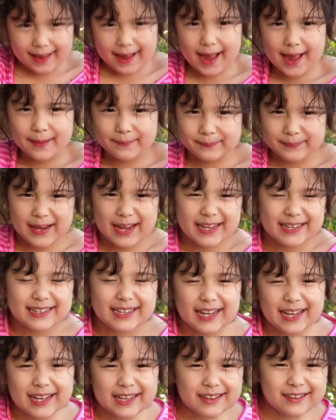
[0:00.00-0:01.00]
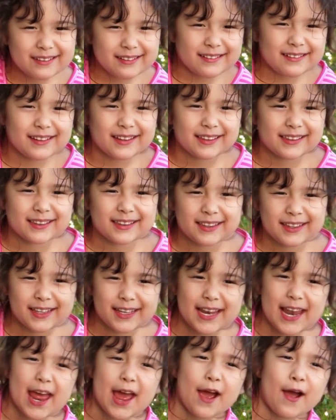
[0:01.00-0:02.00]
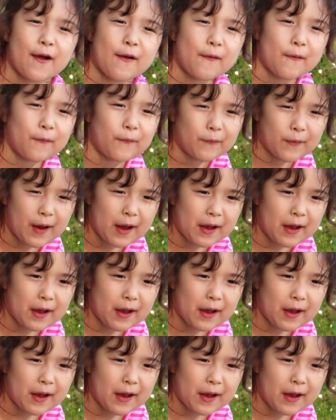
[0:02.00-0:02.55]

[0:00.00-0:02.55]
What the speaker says: I lived into the snow.